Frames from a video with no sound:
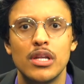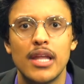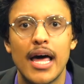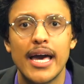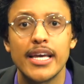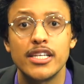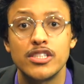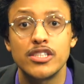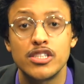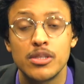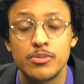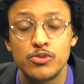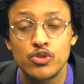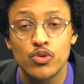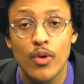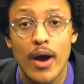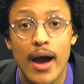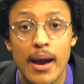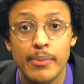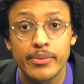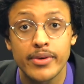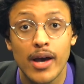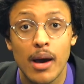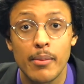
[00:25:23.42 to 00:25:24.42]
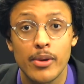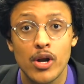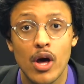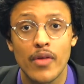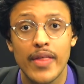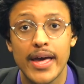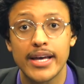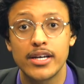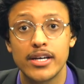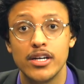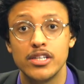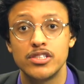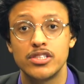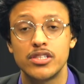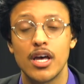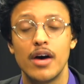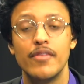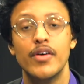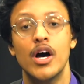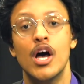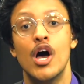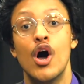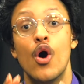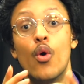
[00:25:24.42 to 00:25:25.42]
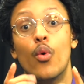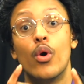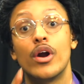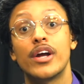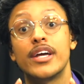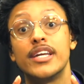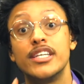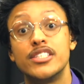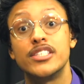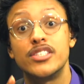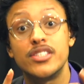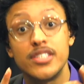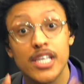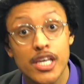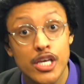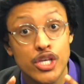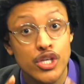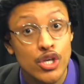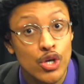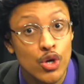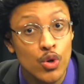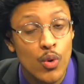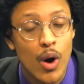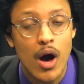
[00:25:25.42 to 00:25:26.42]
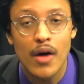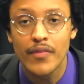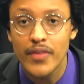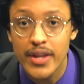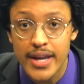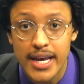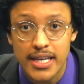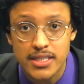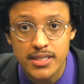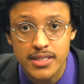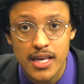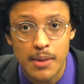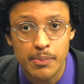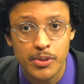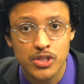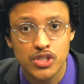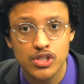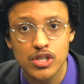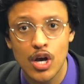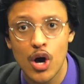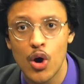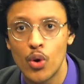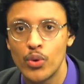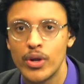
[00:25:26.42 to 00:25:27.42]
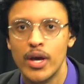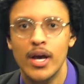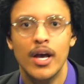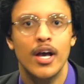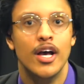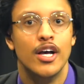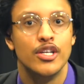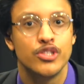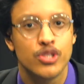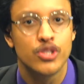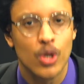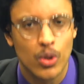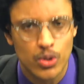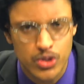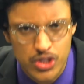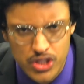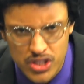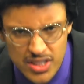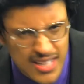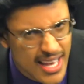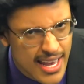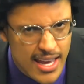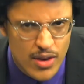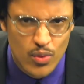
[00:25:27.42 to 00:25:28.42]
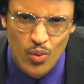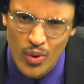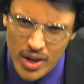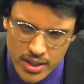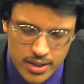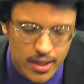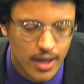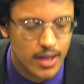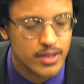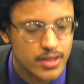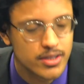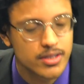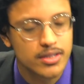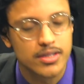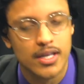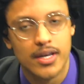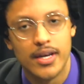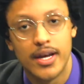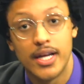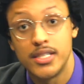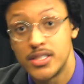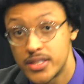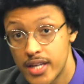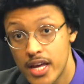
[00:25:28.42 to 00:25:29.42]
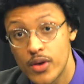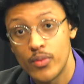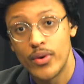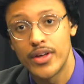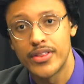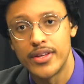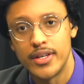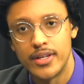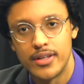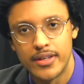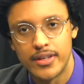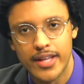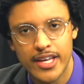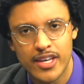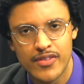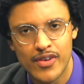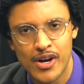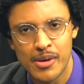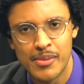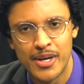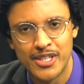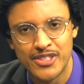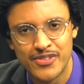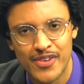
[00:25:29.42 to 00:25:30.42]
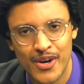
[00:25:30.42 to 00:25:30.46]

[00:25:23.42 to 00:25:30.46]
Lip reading: to like, subscribe, comment, all that good stuff. We're going to see you on the next episode, so stay with us and stay with it. Thank you very much,